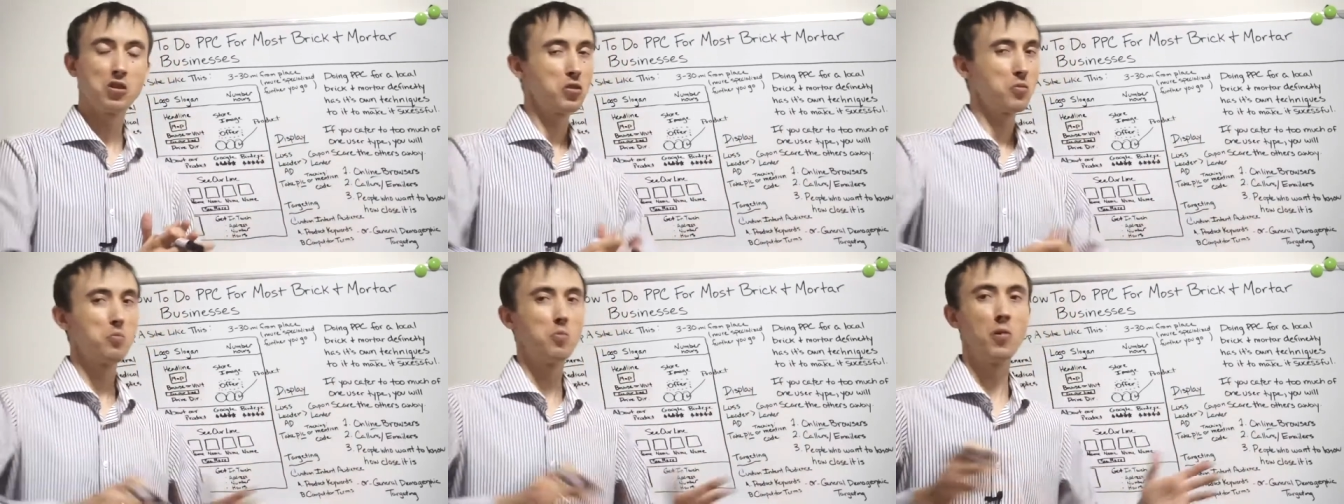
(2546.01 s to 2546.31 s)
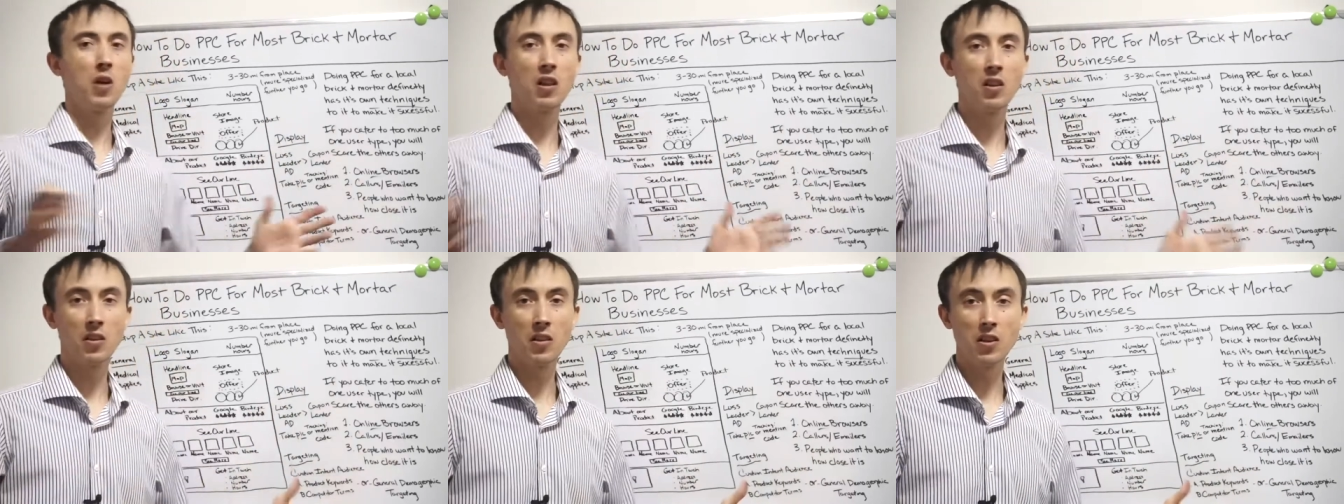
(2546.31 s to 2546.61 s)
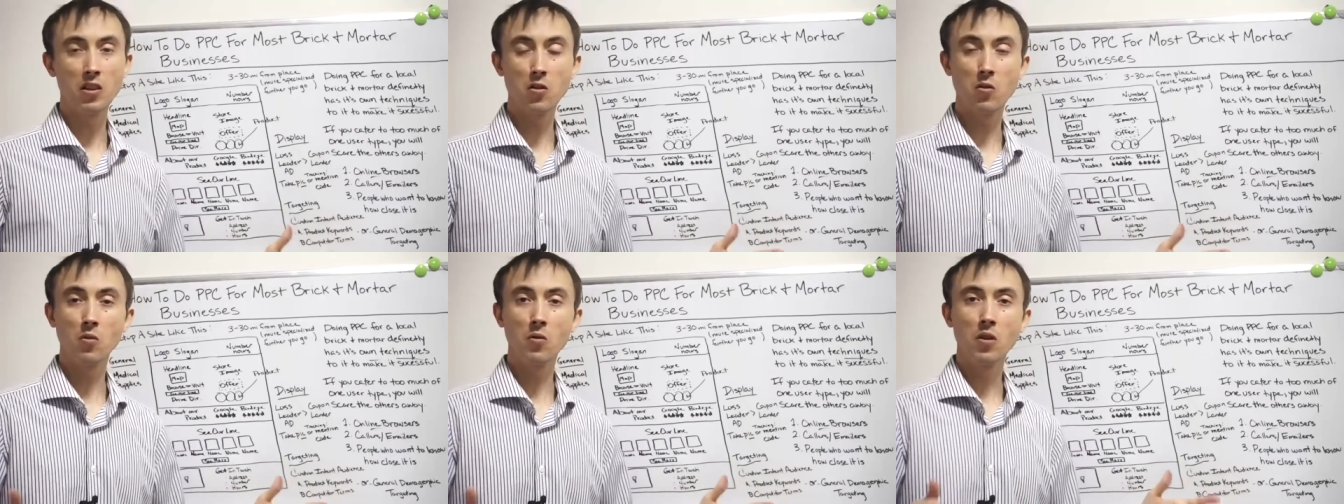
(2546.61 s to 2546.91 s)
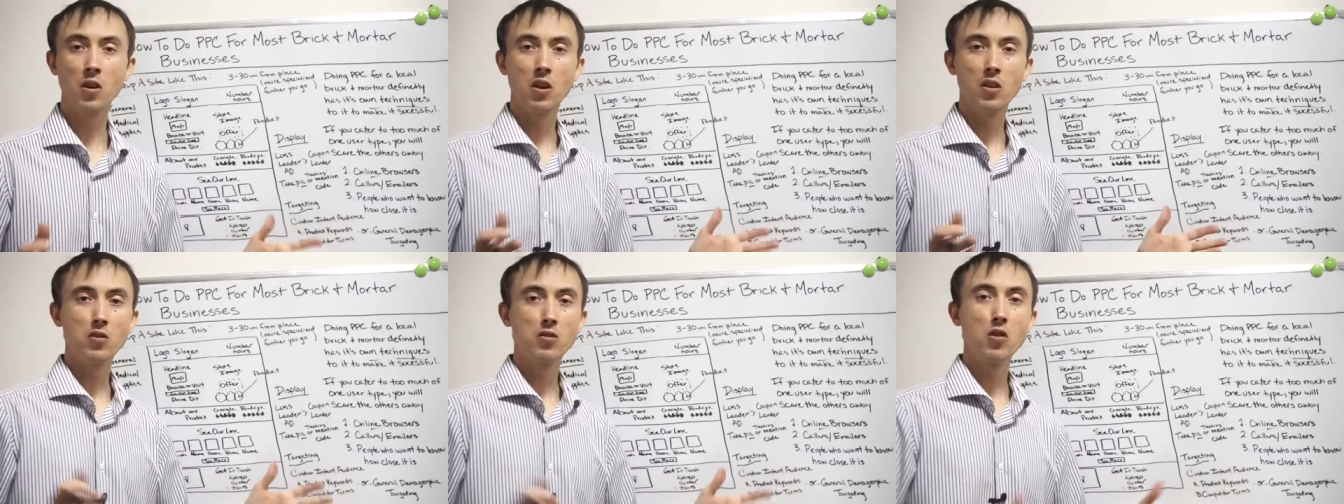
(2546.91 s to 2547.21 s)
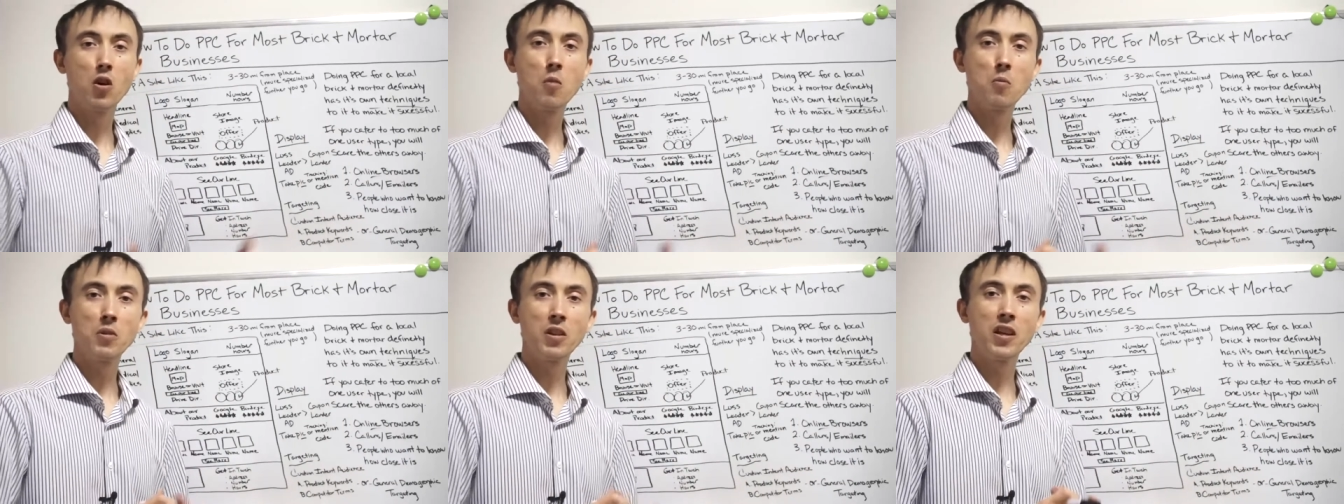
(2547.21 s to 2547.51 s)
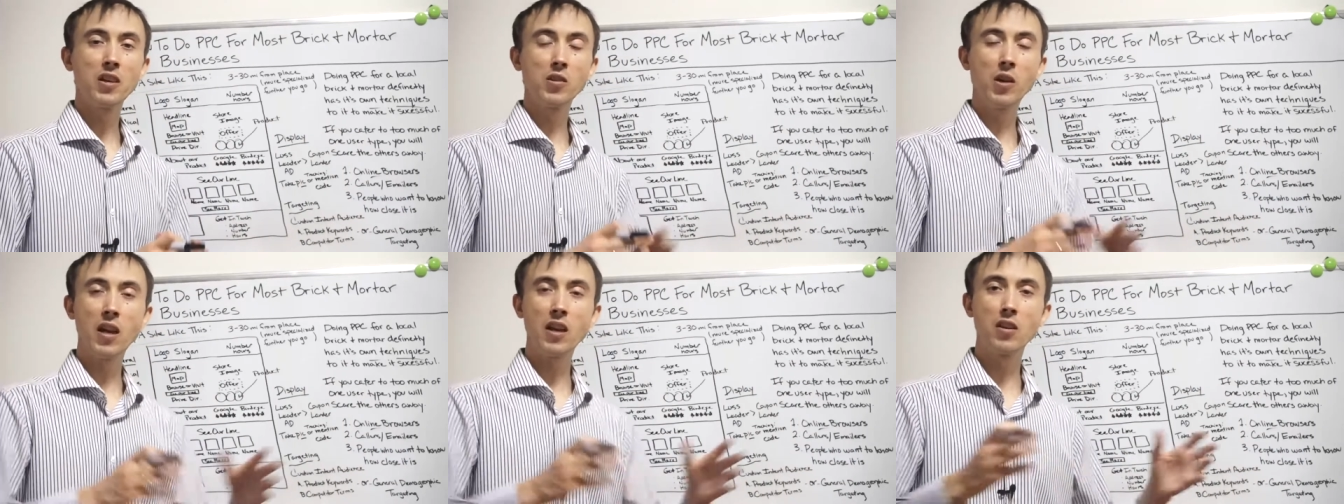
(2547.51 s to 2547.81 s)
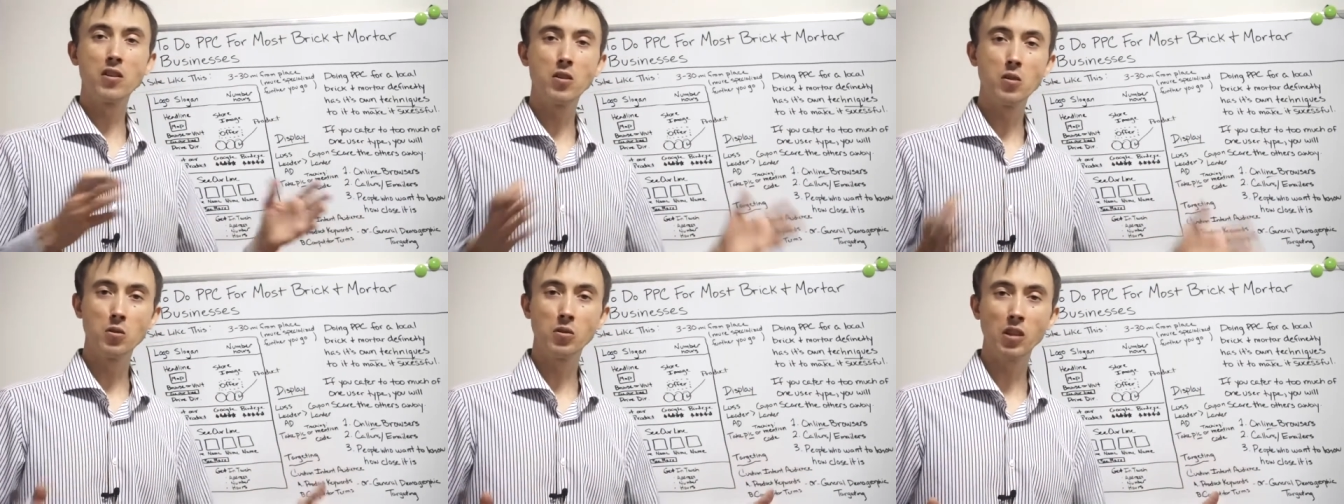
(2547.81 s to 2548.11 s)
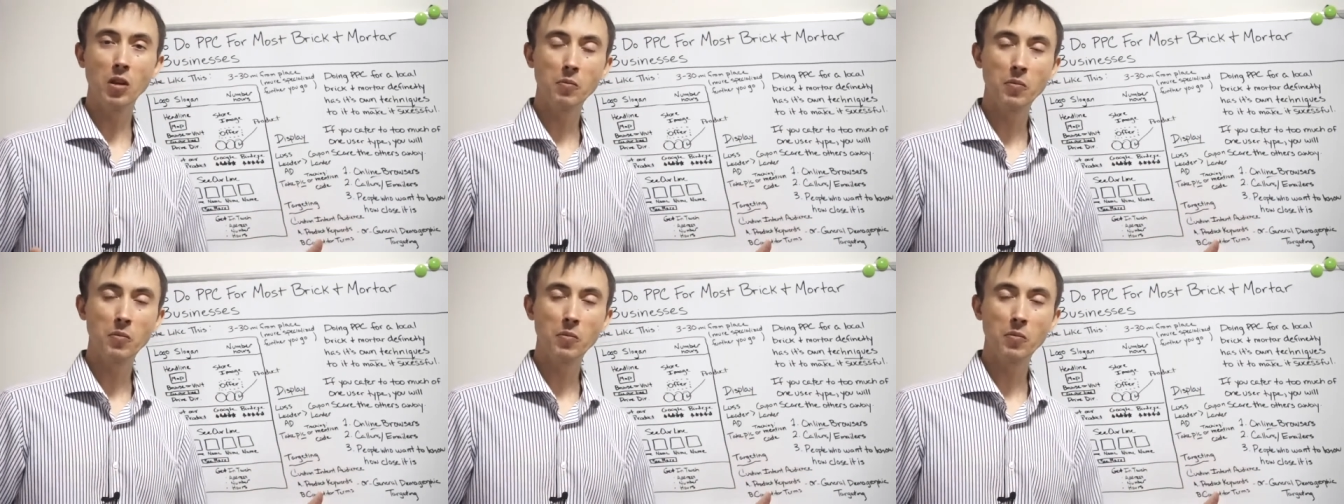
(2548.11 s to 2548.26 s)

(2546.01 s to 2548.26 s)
which you normally try to do